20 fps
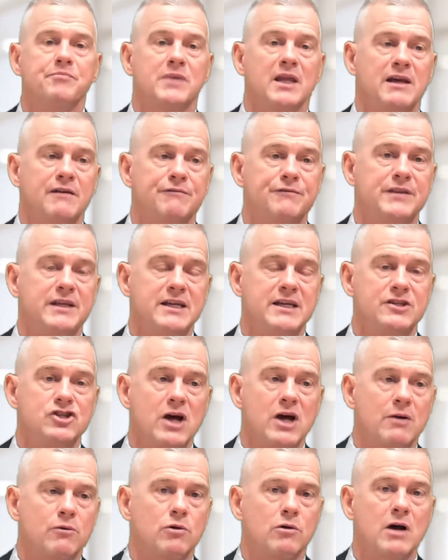if the
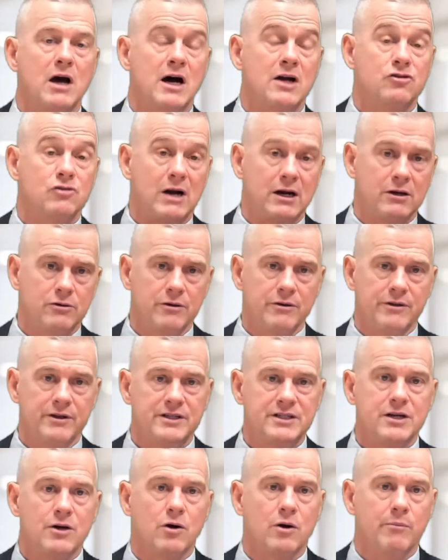general contractor, the
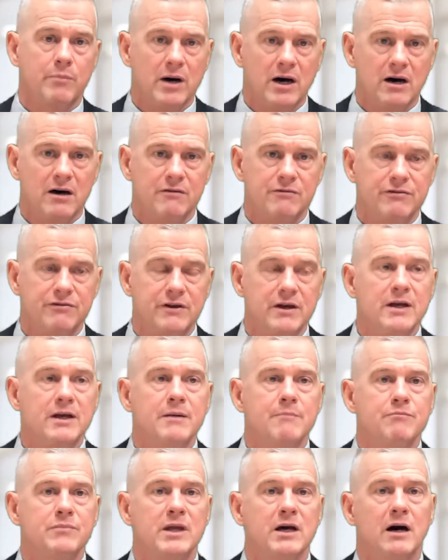tier above,
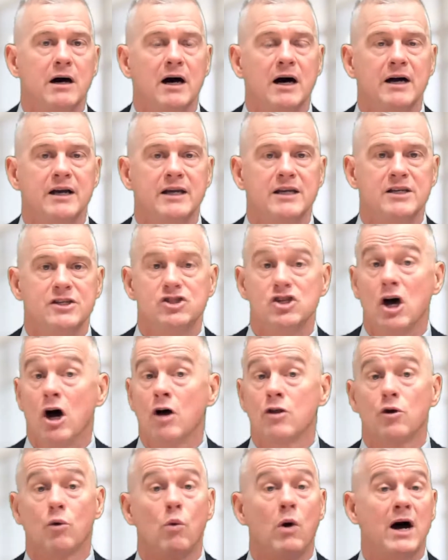is
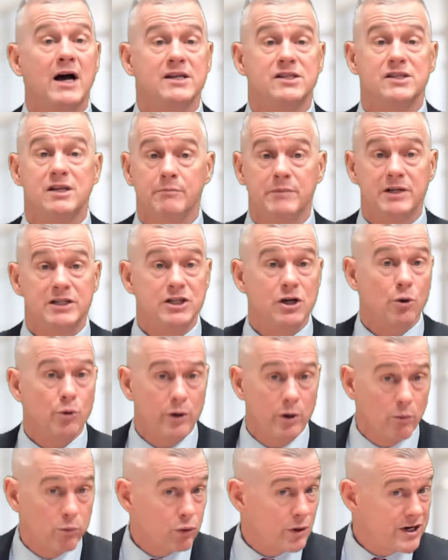otherwise in
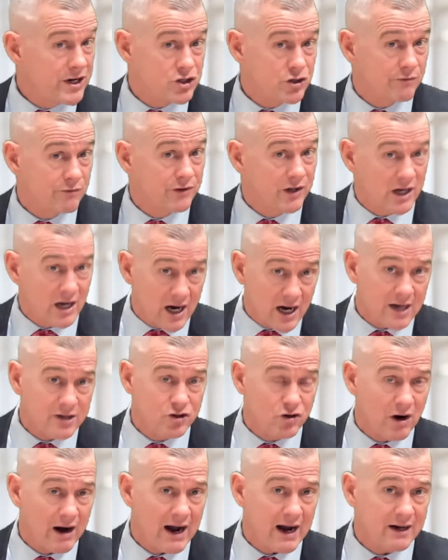material breach of the
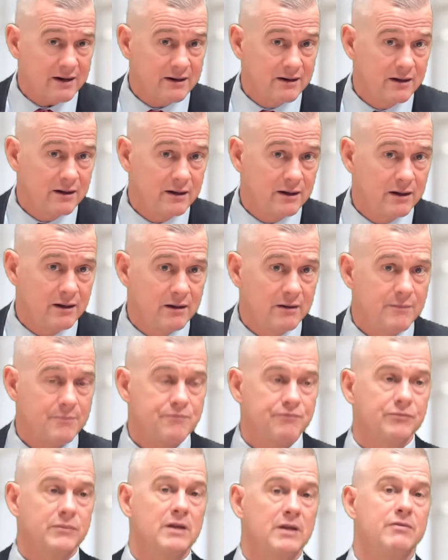contract,
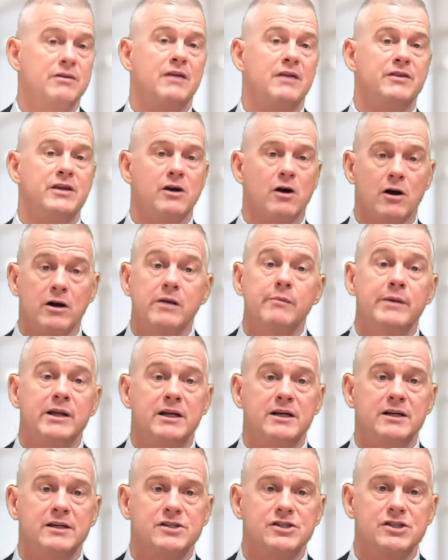then the argument
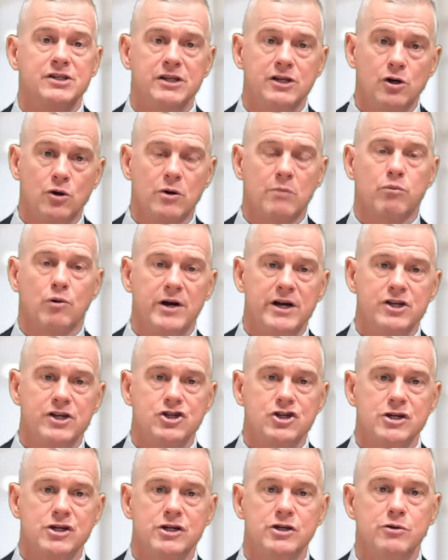is you're in
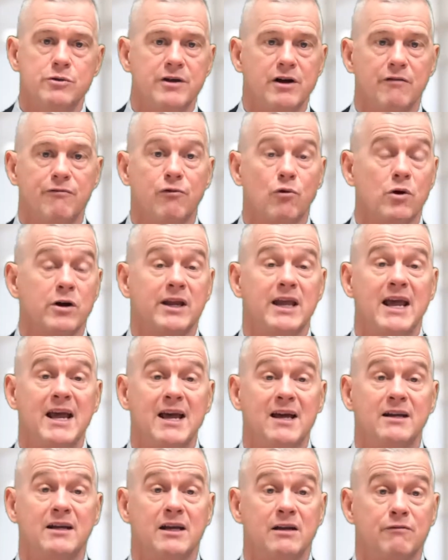breach, you therefore
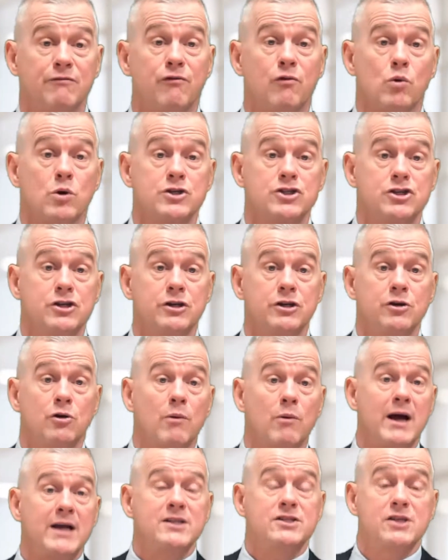can't enforce your
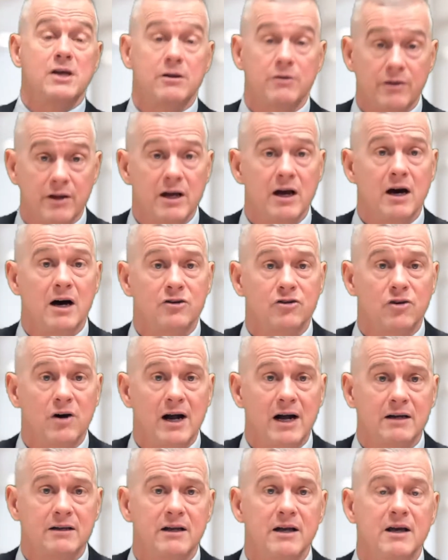rights under the
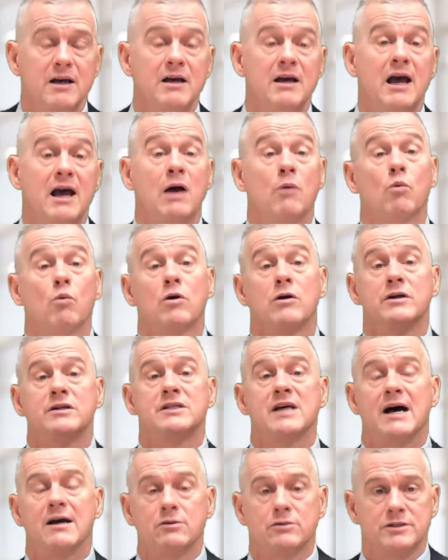contract, and we're
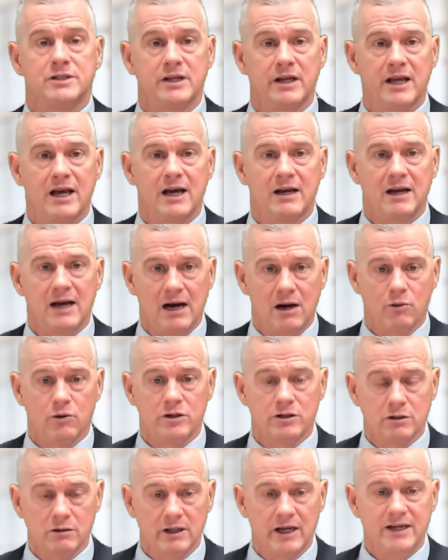entitled to get our
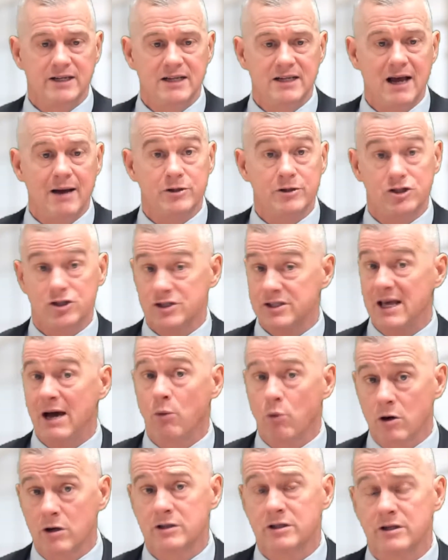delay damages. That
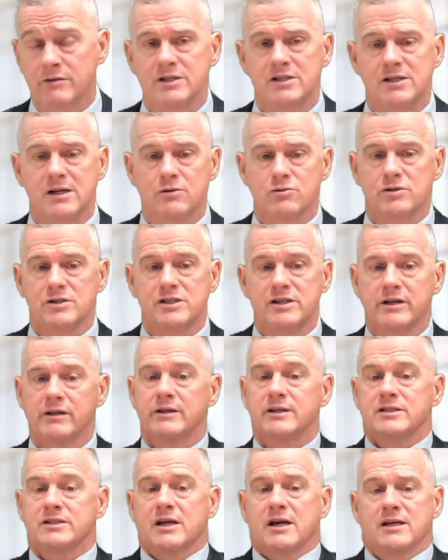worked in the central
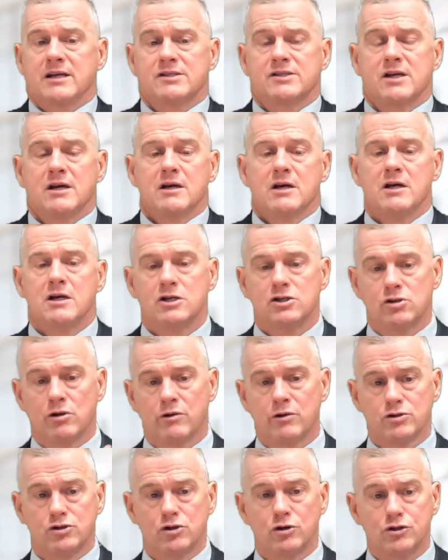ceilings case. So
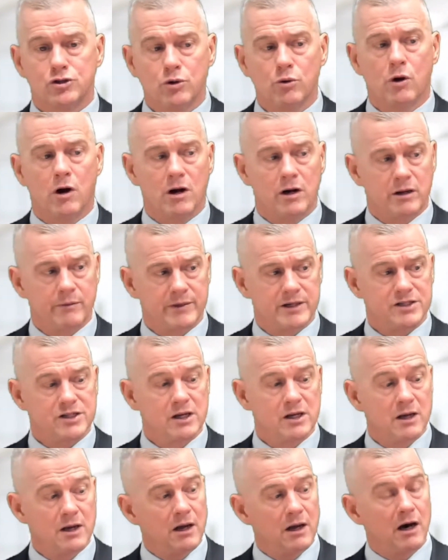those are two arguments.
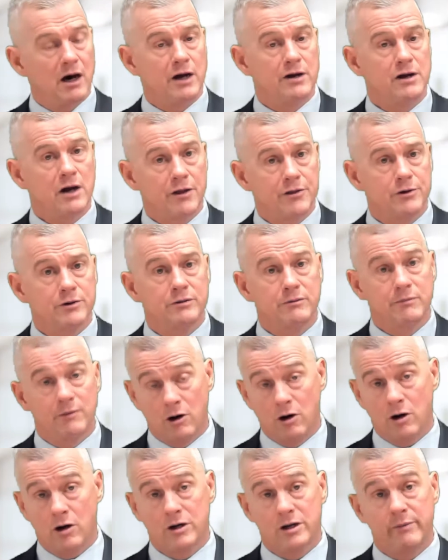Another
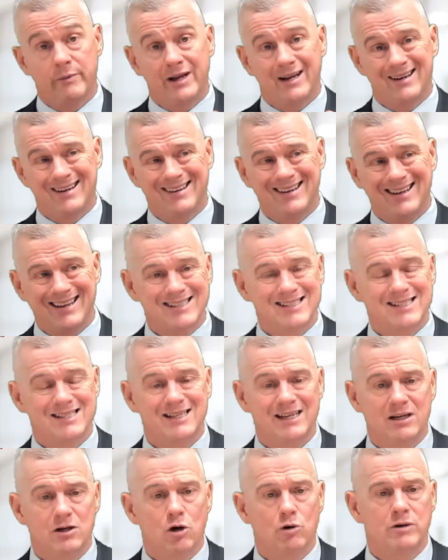argument against
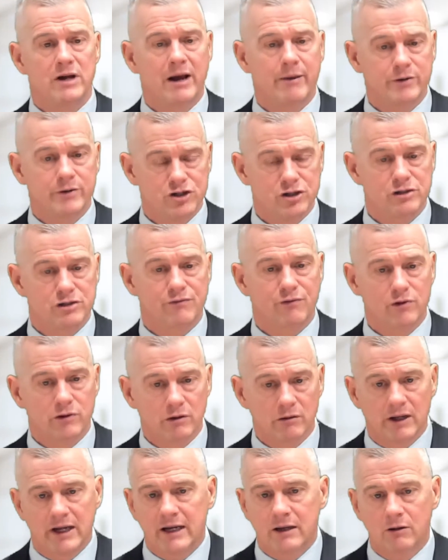the no damages for
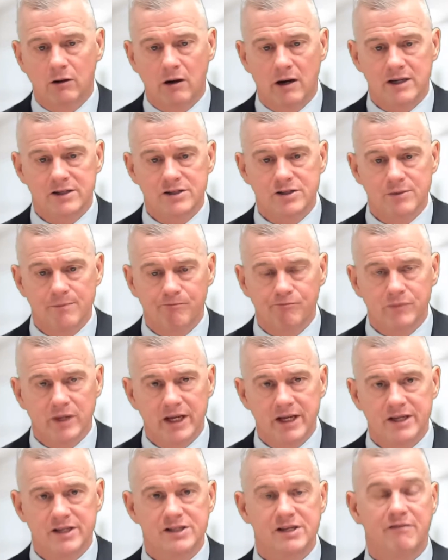delay clause
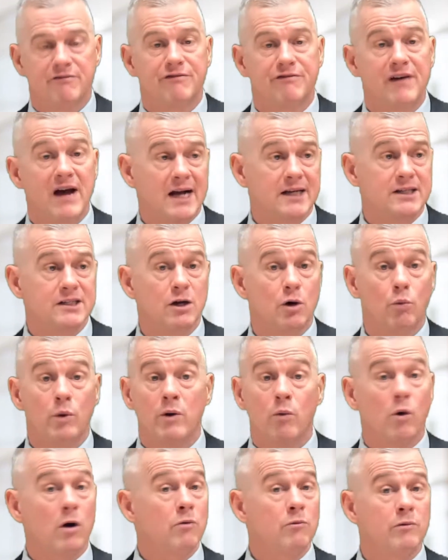is, in fact, we
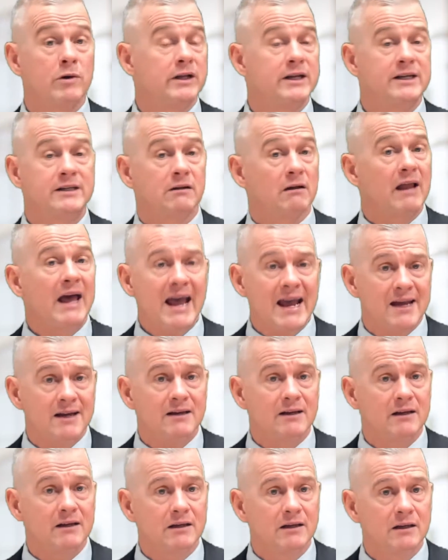weren't really delayed.
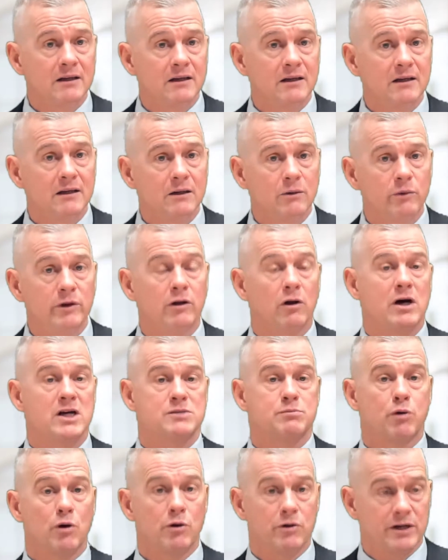We lost
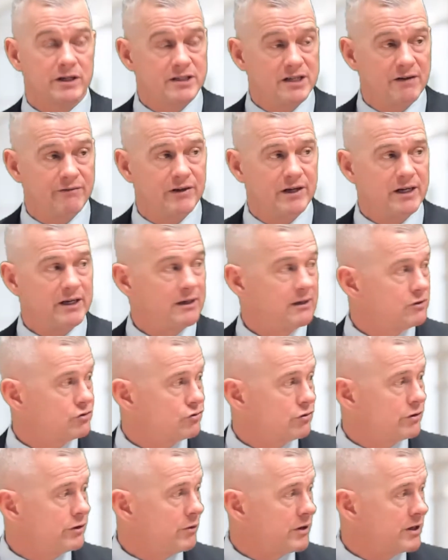productivity.
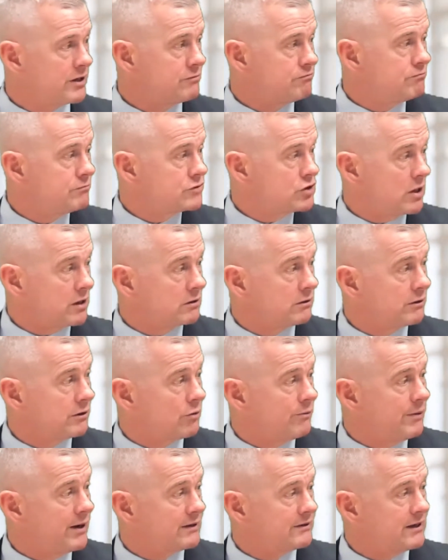Drew, you want to talk a little
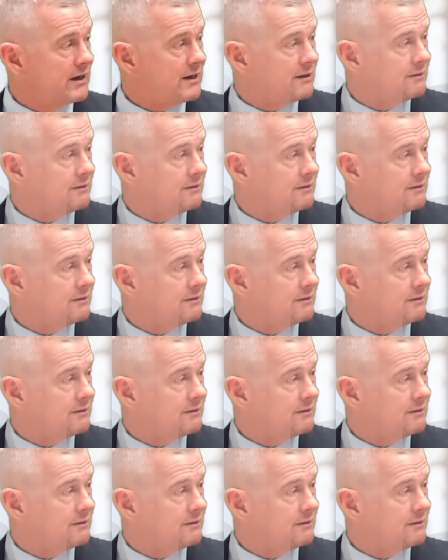about that?